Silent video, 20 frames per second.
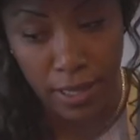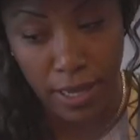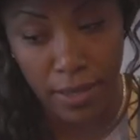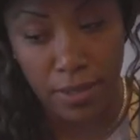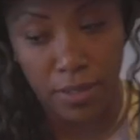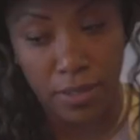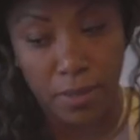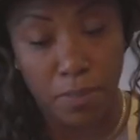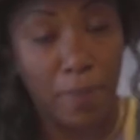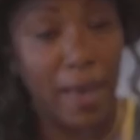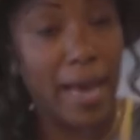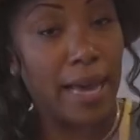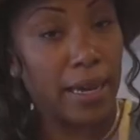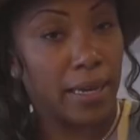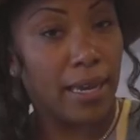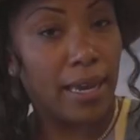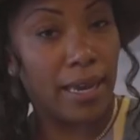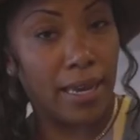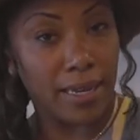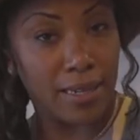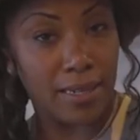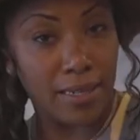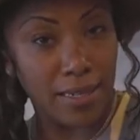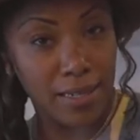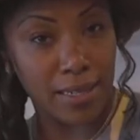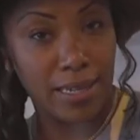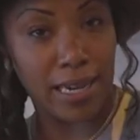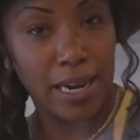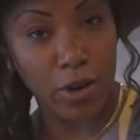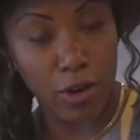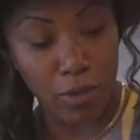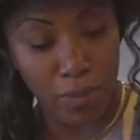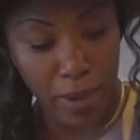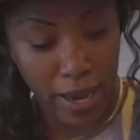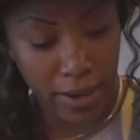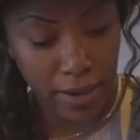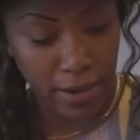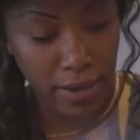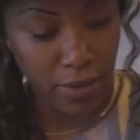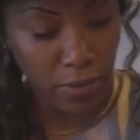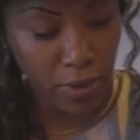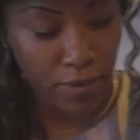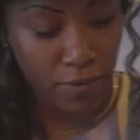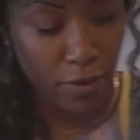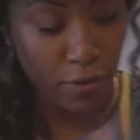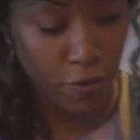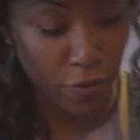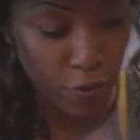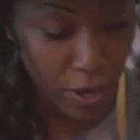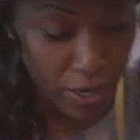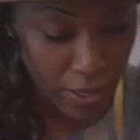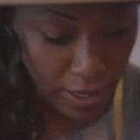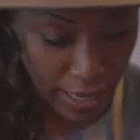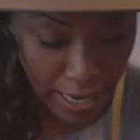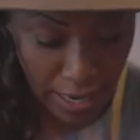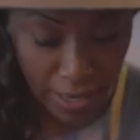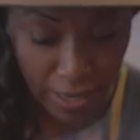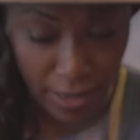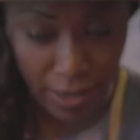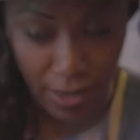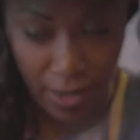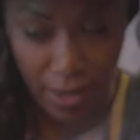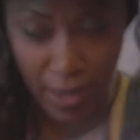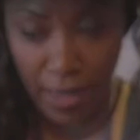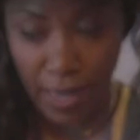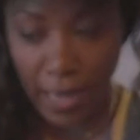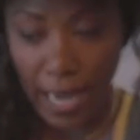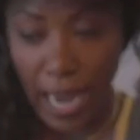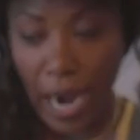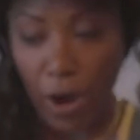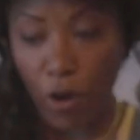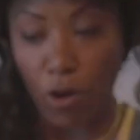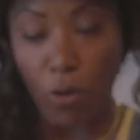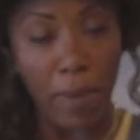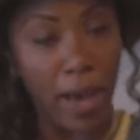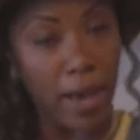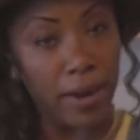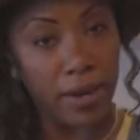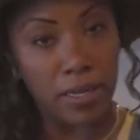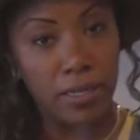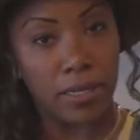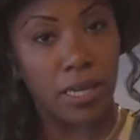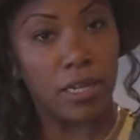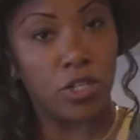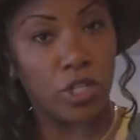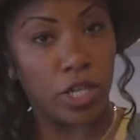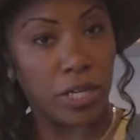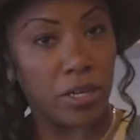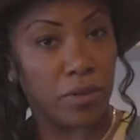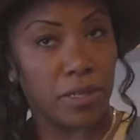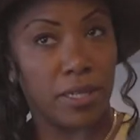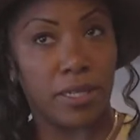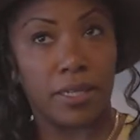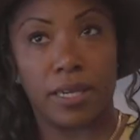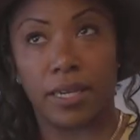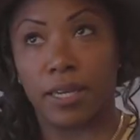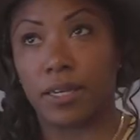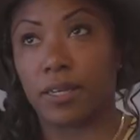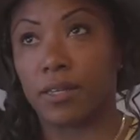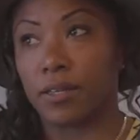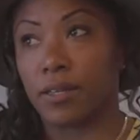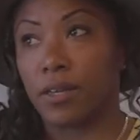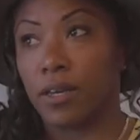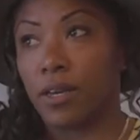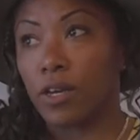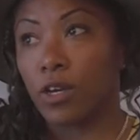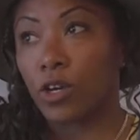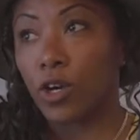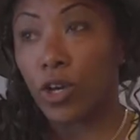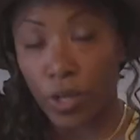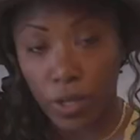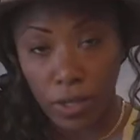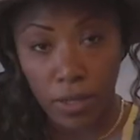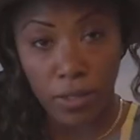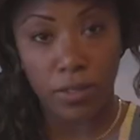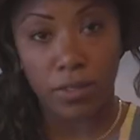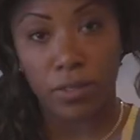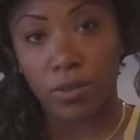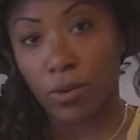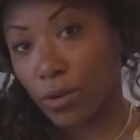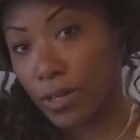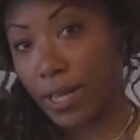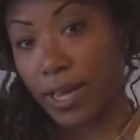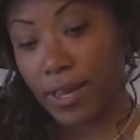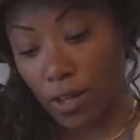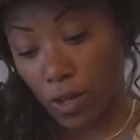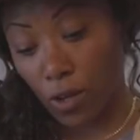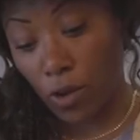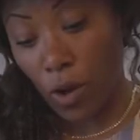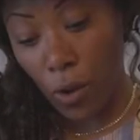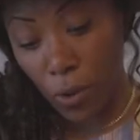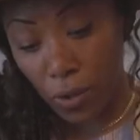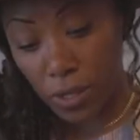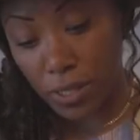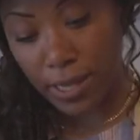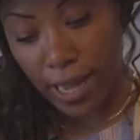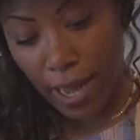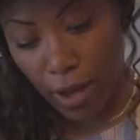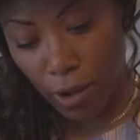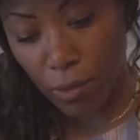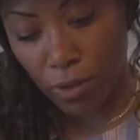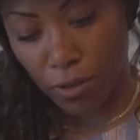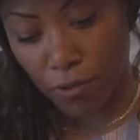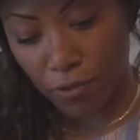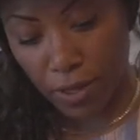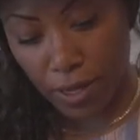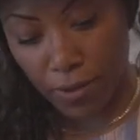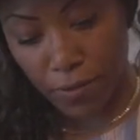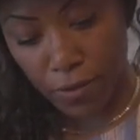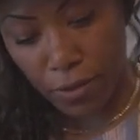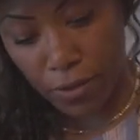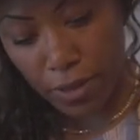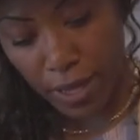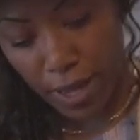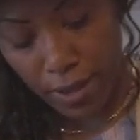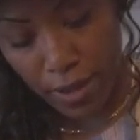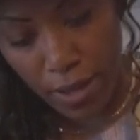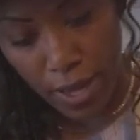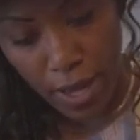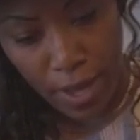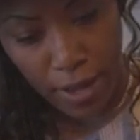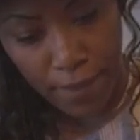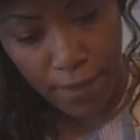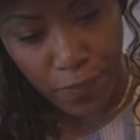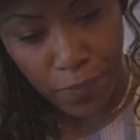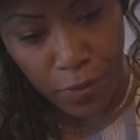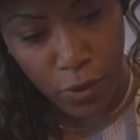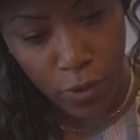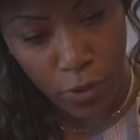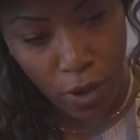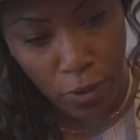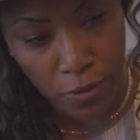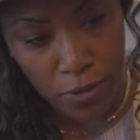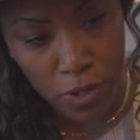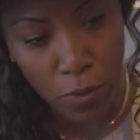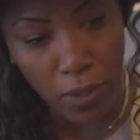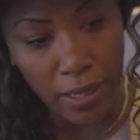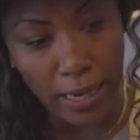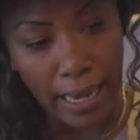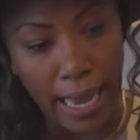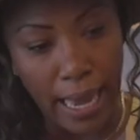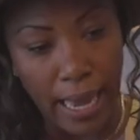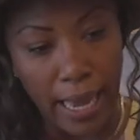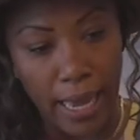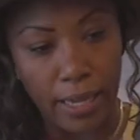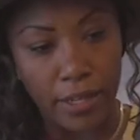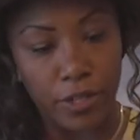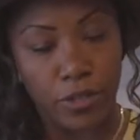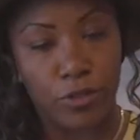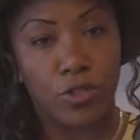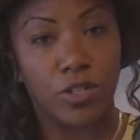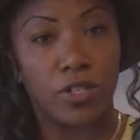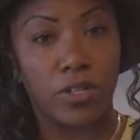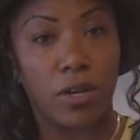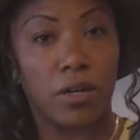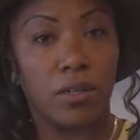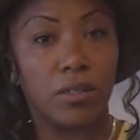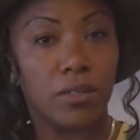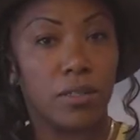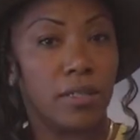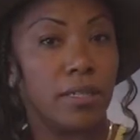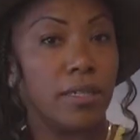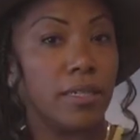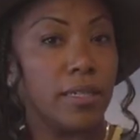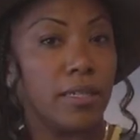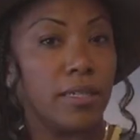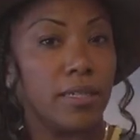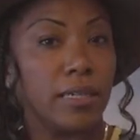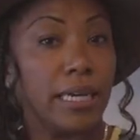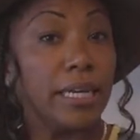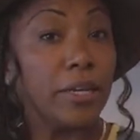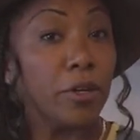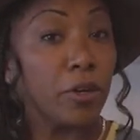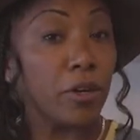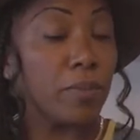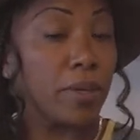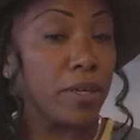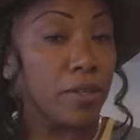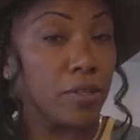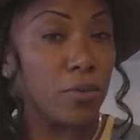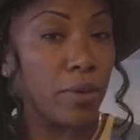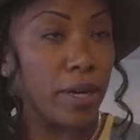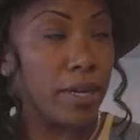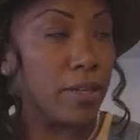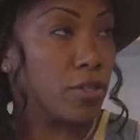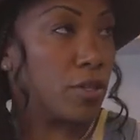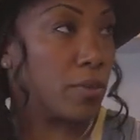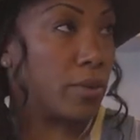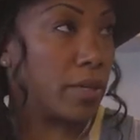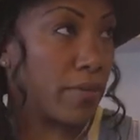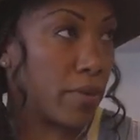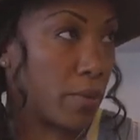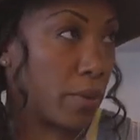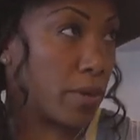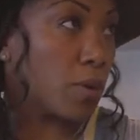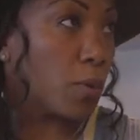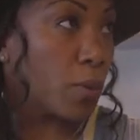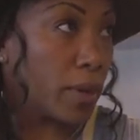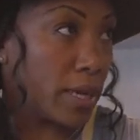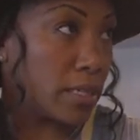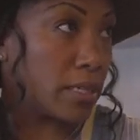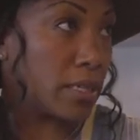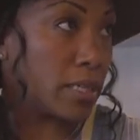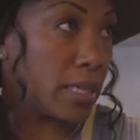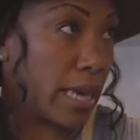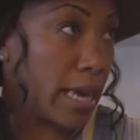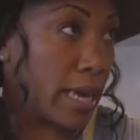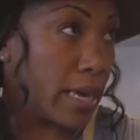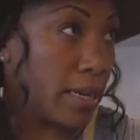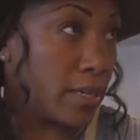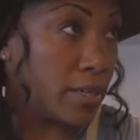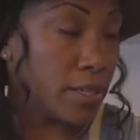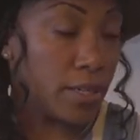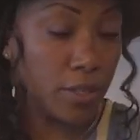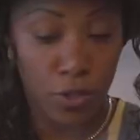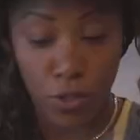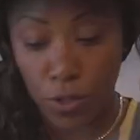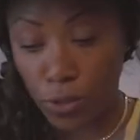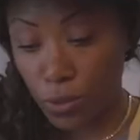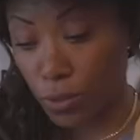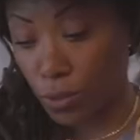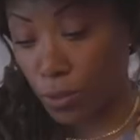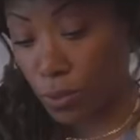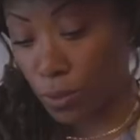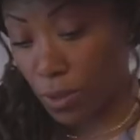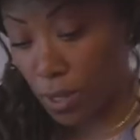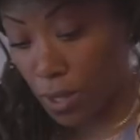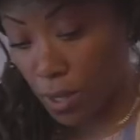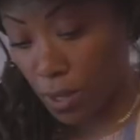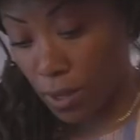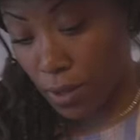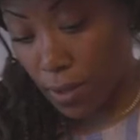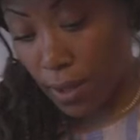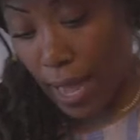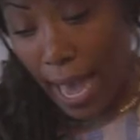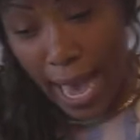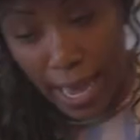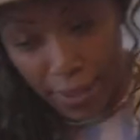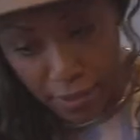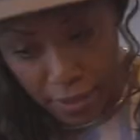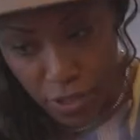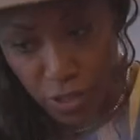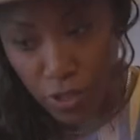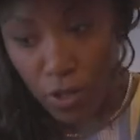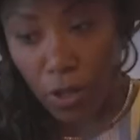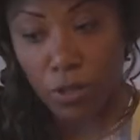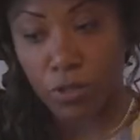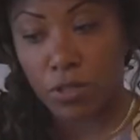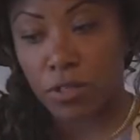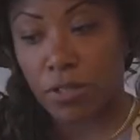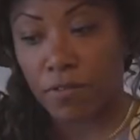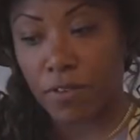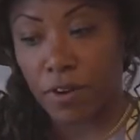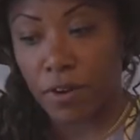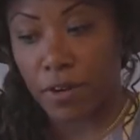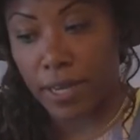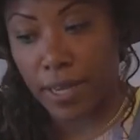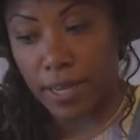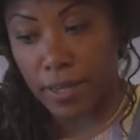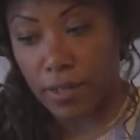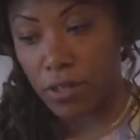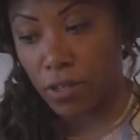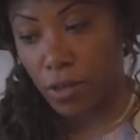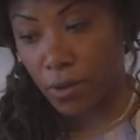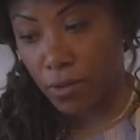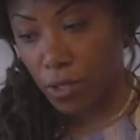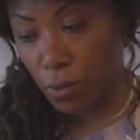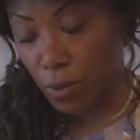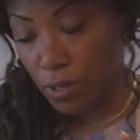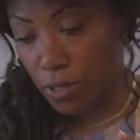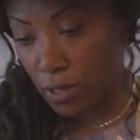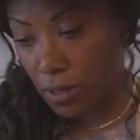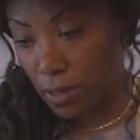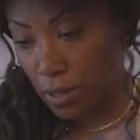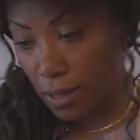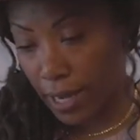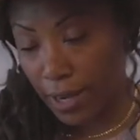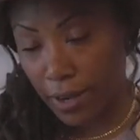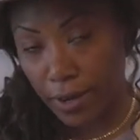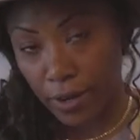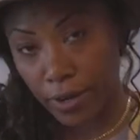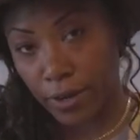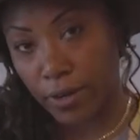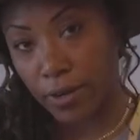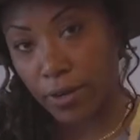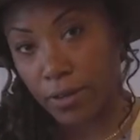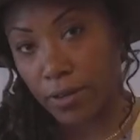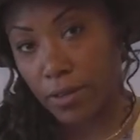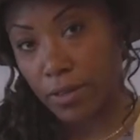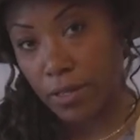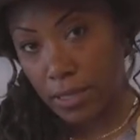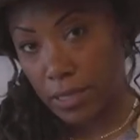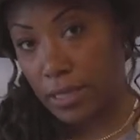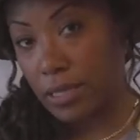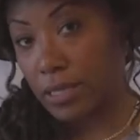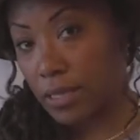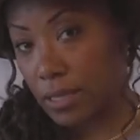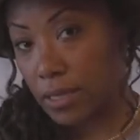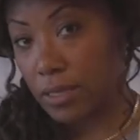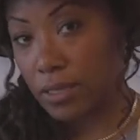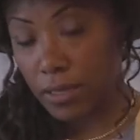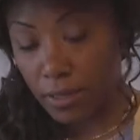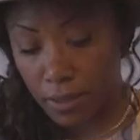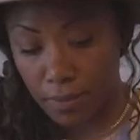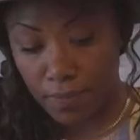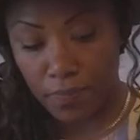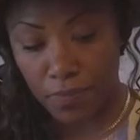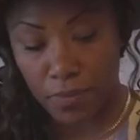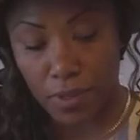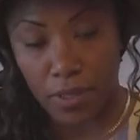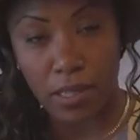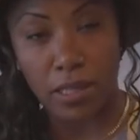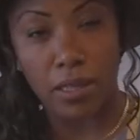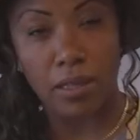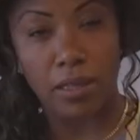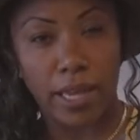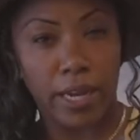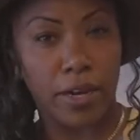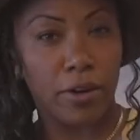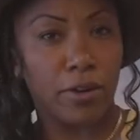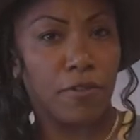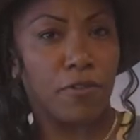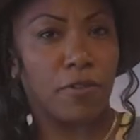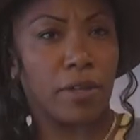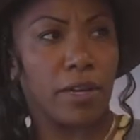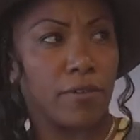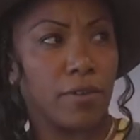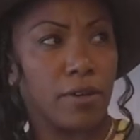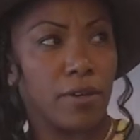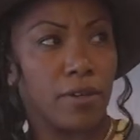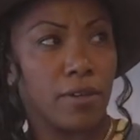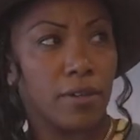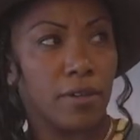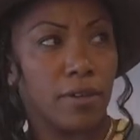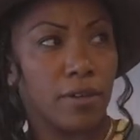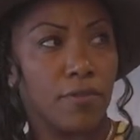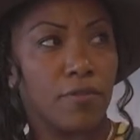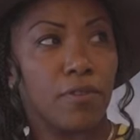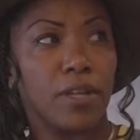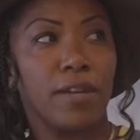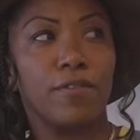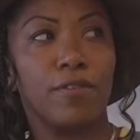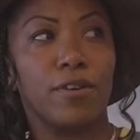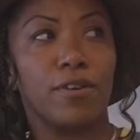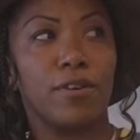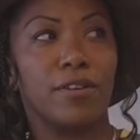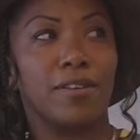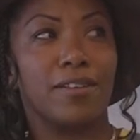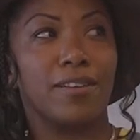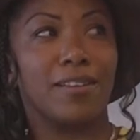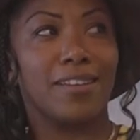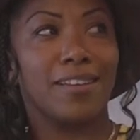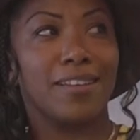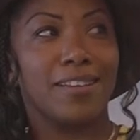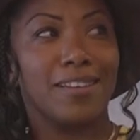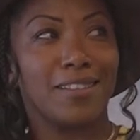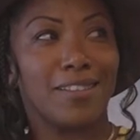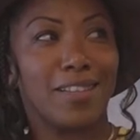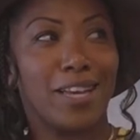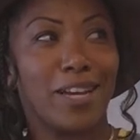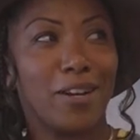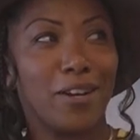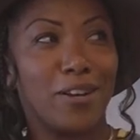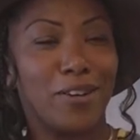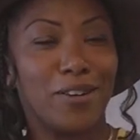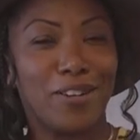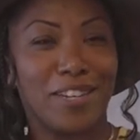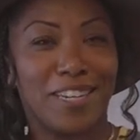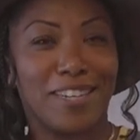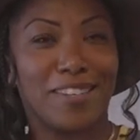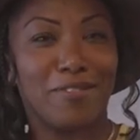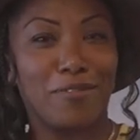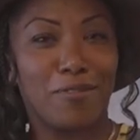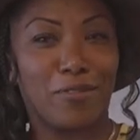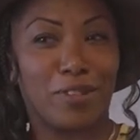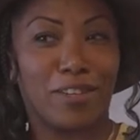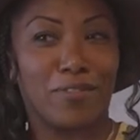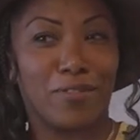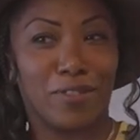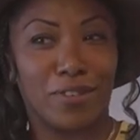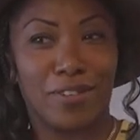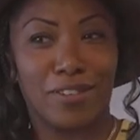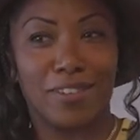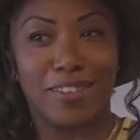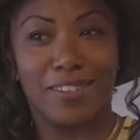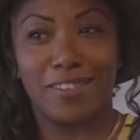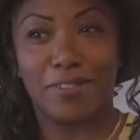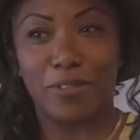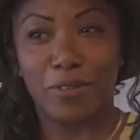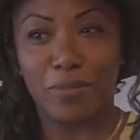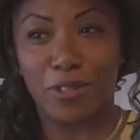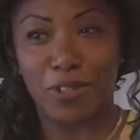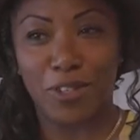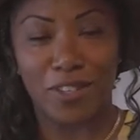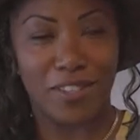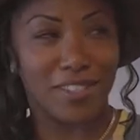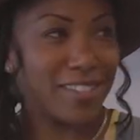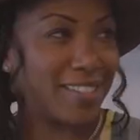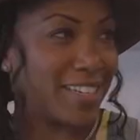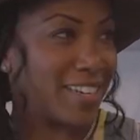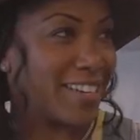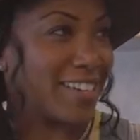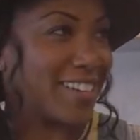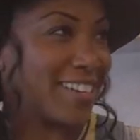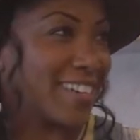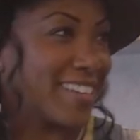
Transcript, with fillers: That is a back end aromatic. We have our mm. front end aromatics that generally get cooked or like coaxed out with flavor that you always want to add your salt in increments, right? So we never want to wait to the end to add the salt to the very end. You always want to layer the season, is layer that, flavor, flavor, layer in flavor. Layer in flavor, yeah.